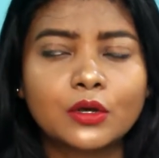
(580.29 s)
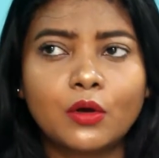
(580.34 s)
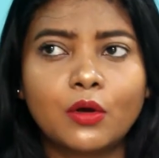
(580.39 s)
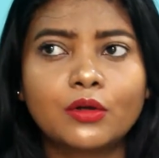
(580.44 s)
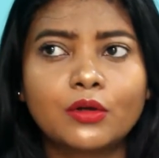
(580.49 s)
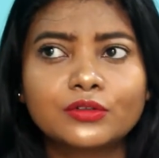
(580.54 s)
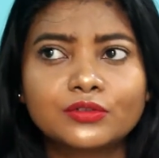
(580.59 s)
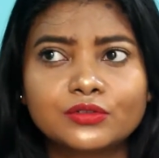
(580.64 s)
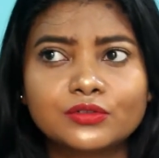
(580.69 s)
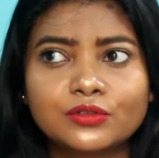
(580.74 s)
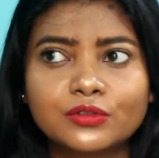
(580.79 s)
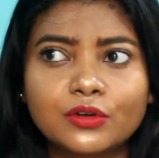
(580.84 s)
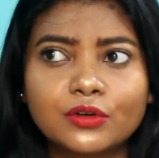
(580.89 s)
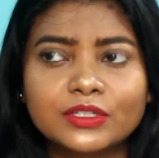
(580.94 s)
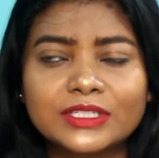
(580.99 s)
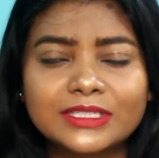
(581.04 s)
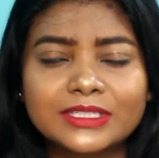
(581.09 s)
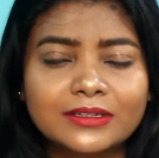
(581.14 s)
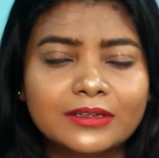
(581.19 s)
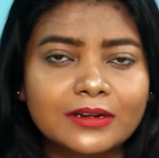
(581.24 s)
onto your
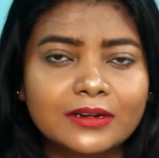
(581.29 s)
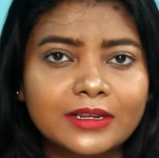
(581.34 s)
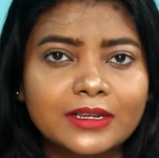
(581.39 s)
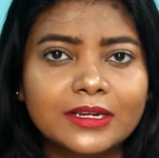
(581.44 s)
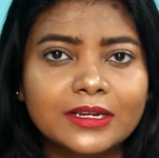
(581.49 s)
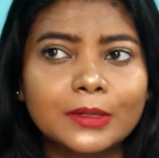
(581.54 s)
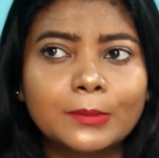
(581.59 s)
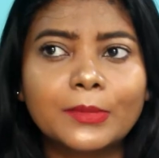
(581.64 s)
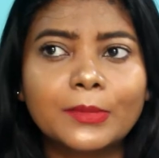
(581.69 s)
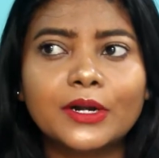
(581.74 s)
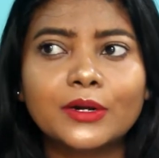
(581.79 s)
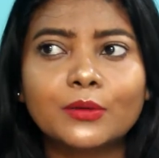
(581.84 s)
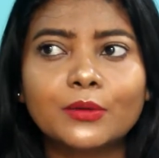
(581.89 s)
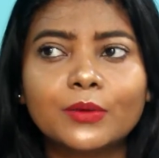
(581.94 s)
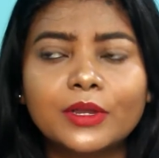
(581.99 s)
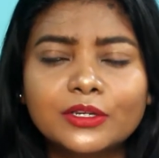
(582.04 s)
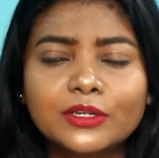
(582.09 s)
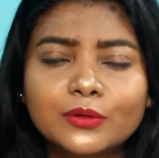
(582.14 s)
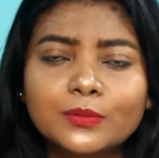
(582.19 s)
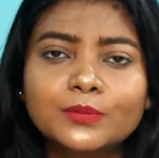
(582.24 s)
screen, but
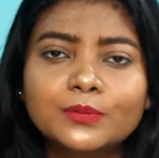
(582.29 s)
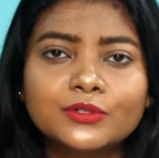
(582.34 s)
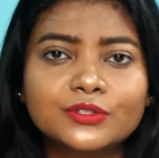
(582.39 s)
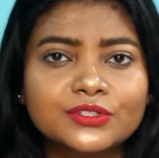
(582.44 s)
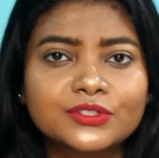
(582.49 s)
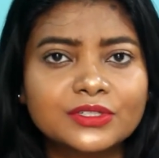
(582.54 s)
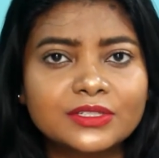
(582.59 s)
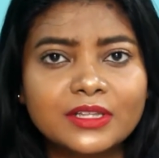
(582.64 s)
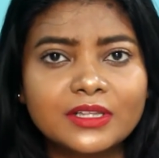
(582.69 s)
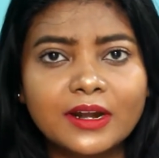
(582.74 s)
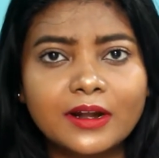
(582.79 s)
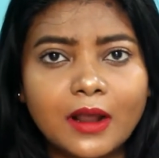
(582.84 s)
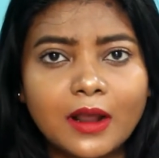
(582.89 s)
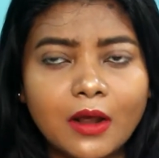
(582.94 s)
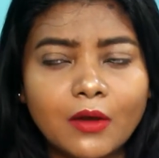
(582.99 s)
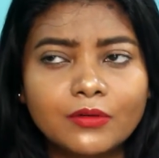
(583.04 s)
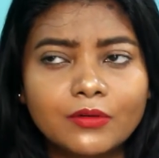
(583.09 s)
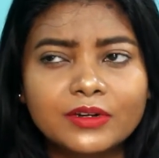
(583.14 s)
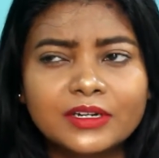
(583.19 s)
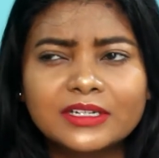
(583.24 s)
when you purchase that
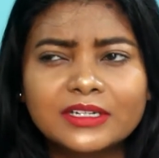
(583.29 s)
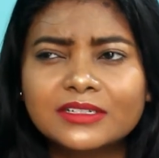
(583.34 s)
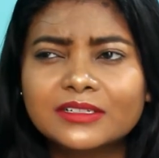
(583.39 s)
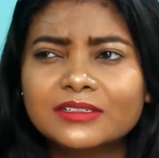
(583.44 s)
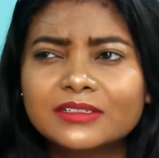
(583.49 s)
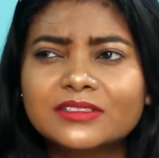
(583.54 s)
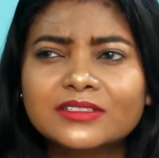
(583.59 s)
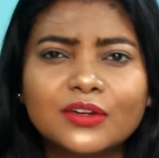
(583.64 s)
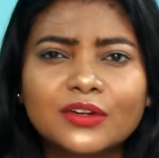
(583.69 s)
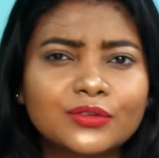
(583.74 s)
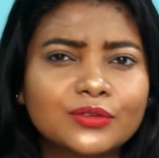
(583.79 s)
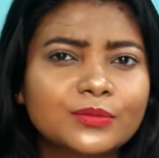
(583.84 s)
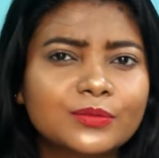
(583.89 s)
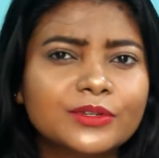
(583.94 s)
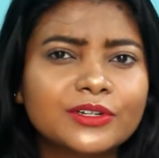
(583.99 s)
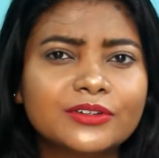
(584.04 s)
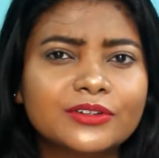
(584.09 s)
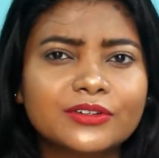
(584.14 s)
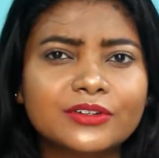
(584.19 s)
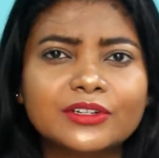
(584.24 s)
out, it turns out to
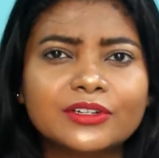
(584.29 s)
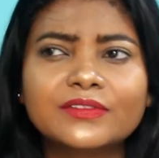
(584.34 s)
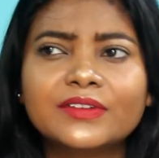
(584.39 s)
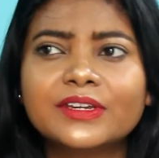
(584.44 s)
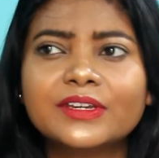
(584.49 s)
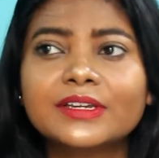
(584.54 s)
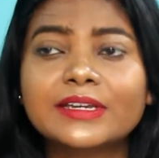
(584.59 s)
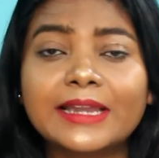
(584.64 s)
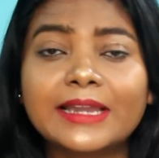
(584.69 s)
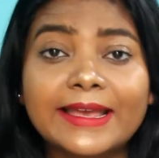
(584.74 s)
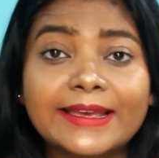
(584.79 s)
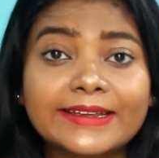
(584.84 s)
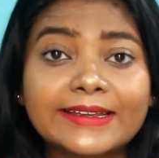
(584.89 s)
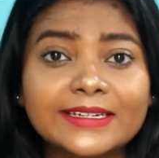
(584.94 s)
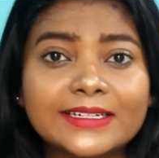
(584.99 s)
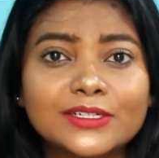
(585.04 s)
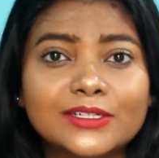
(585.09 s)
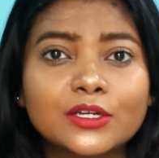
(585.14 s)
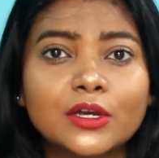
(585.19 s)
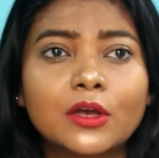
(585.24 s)
be really very
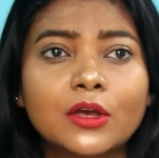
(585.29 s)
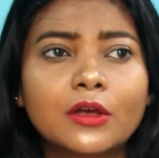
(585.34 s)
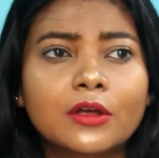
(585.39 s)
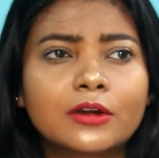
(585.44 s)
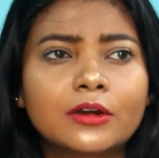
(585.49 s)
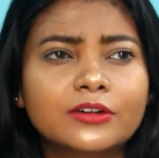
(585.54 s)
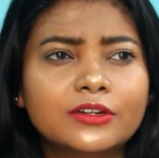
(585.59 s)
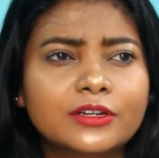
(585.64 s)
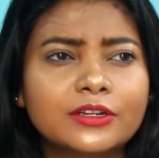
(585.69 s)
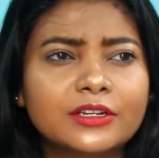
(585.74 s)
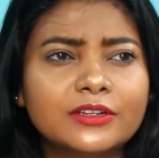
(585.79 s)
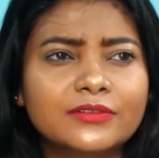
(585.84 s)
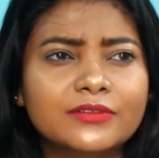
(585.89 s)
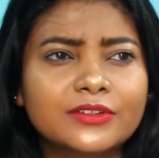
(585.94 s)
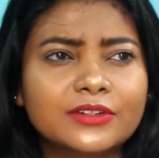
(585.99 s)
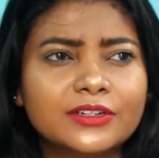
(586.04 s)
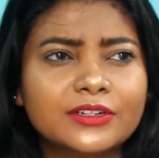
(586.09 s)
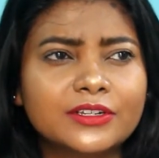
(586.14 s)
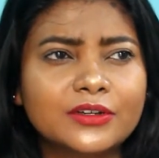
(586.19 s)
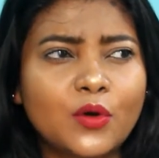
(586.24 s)
light, really
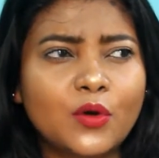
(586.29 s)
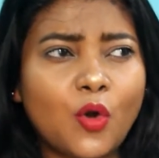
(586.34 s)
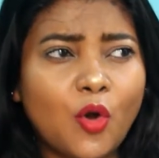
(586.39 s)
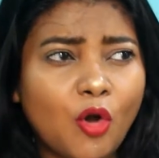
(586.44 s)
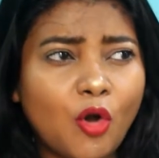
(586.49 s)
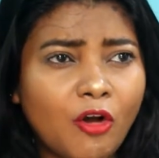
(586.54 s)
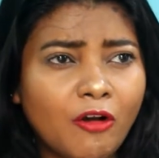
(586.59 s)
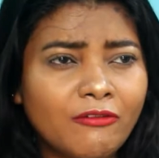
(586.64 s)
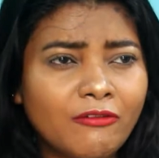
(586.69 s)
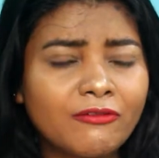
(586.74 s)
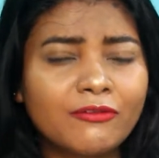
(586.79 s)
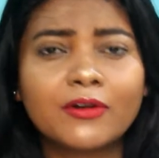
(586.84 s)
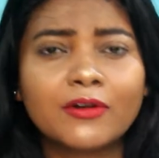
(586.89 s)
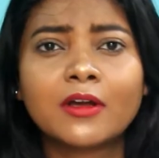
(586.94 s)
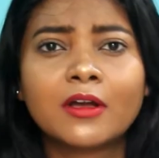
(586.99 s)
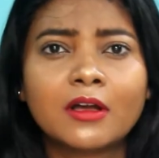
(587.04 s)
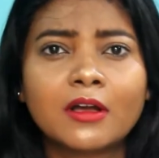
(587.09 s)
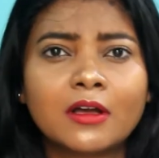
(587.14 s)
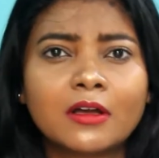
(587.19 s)
very off.